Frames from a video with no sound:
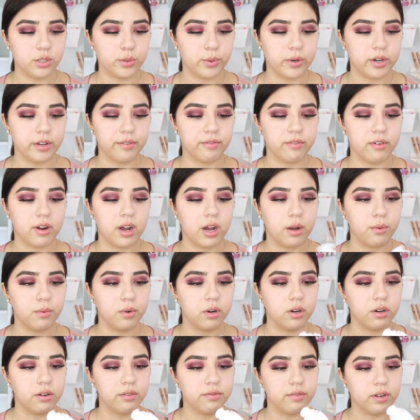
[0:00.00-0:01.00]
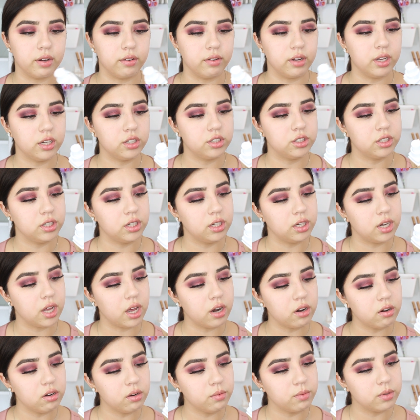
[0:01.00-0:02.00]
24-Hour Foundation.
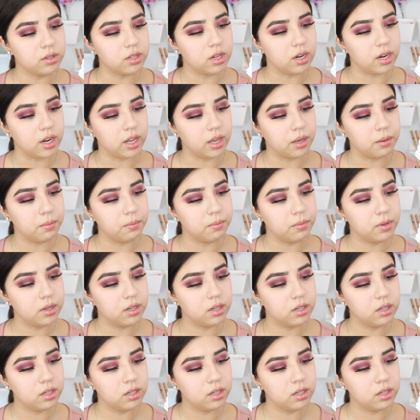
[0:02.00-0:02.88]
I don't know what the name